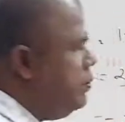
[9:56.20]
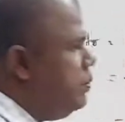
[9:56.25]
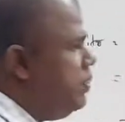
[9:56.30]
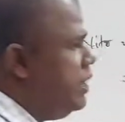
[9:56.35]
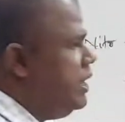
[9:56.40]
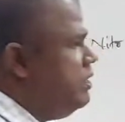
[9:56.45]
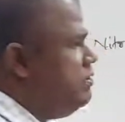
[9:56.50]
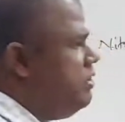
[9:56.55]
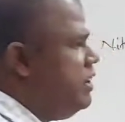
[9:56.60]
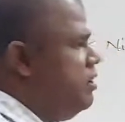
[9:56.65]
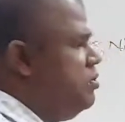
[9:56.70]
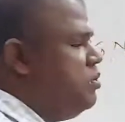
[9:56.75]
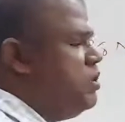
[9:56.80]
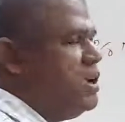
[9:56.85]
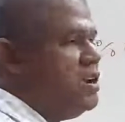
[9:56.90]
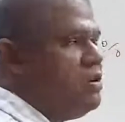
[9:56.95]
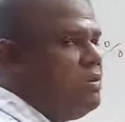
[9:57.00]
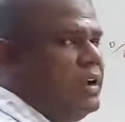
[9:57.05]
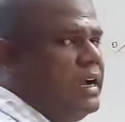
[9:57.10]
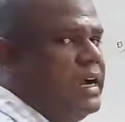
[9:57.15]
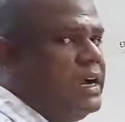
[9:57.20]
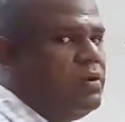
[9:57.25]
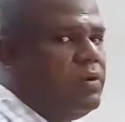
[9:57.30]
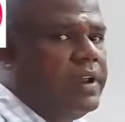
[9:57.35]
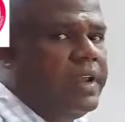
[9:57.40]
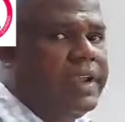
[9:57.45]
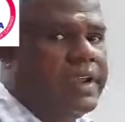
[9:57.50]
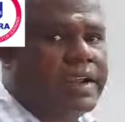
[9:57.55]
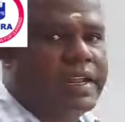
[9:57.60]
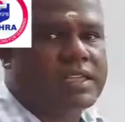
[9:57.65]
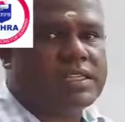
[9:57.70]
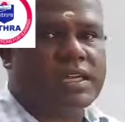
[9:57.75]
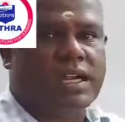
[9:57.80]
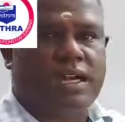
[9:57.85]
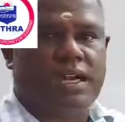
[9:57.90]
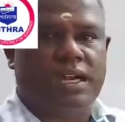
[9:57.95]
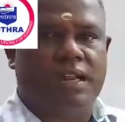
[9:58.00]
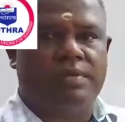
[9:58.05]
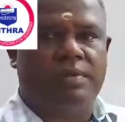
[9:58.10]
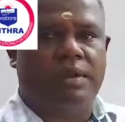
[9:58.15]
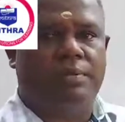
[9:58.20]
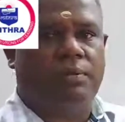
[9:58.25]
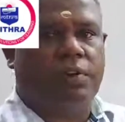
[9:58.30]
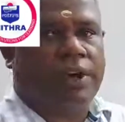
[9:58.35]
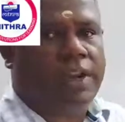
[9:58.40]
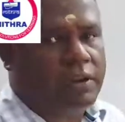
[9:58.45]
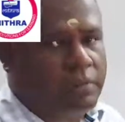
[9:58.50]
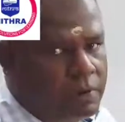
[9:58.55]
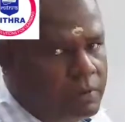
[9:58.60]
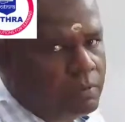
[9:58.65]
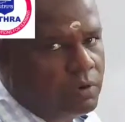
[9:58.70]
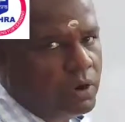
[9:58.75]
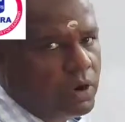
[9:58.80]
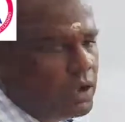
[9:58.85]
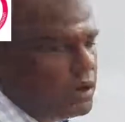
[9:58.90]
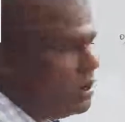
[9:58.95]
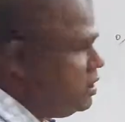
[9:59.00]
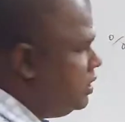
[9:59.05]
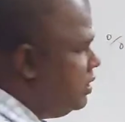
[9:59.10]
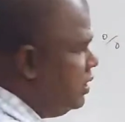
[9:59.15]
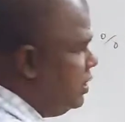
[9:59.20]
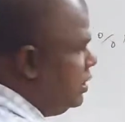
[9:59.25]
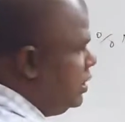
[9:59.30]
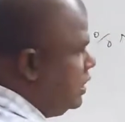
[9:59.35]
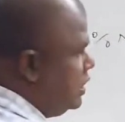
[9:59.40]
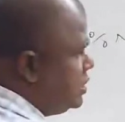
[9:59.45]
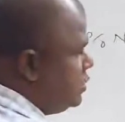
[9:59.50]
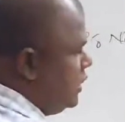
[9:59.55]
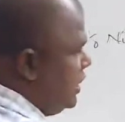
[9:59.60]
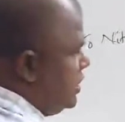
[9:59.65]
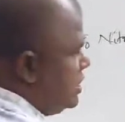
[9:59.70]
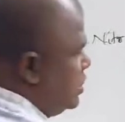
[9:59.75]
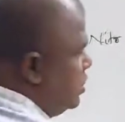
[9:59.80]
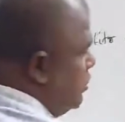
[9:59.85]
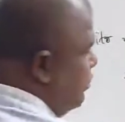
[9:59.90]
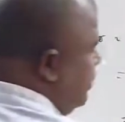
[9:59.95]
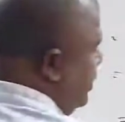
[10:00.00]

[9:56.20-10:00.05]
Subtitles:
0.5 molar, we have to take it as 100 ml 0.1 molar. So instead of